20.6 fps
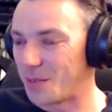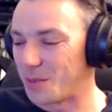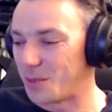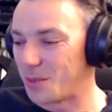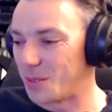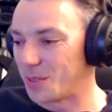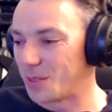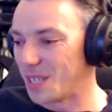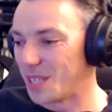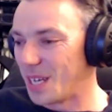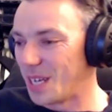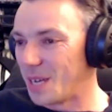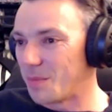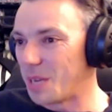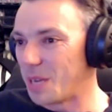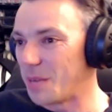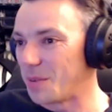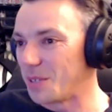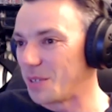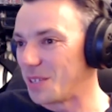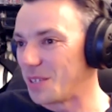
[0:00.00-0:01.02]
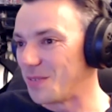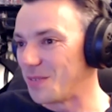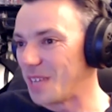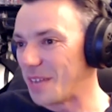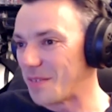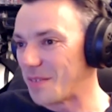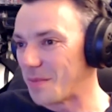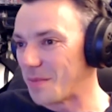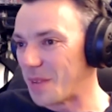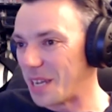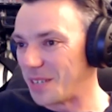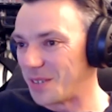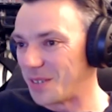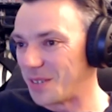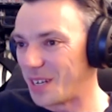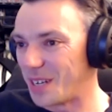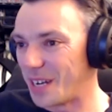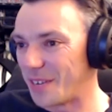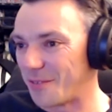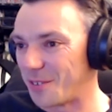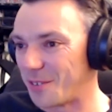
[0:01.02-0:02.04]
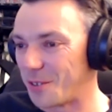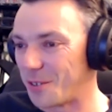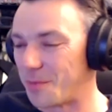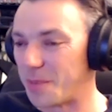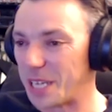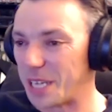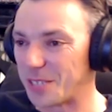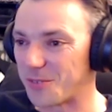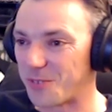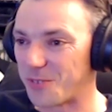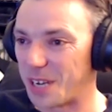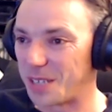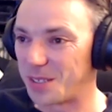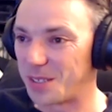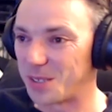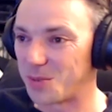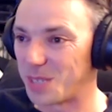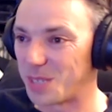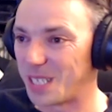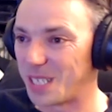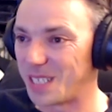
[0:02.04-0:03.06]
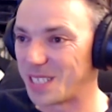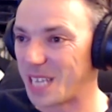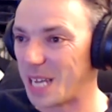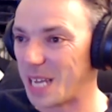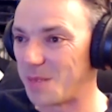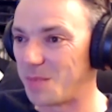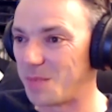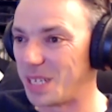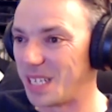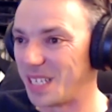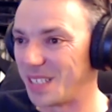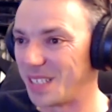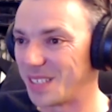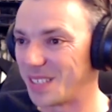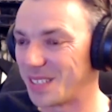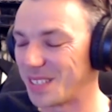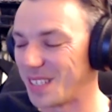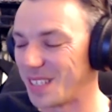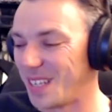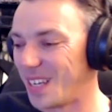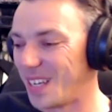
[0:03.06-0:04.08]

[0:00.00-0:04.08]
Wars. People you've never met in your life are your best friends within 10 minutes.